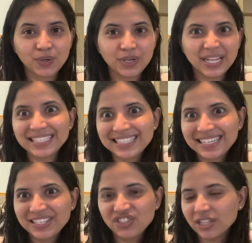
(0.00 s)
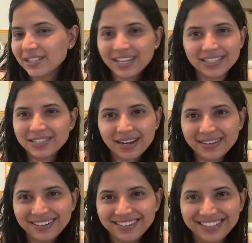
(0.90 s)
let's just get
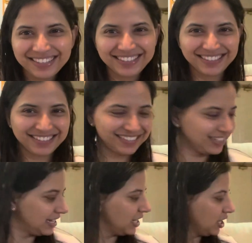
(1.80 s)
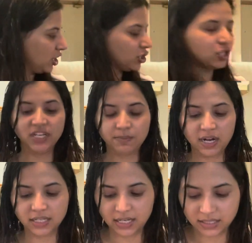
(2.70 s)
started. So this part
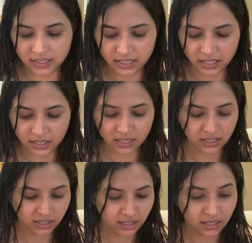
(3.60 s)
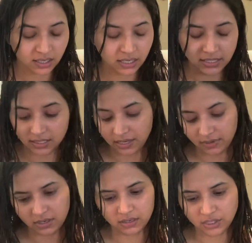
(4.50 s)
is, it does have a
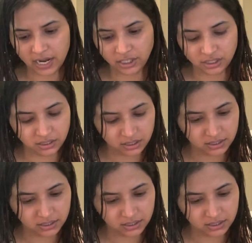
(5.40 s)
directions,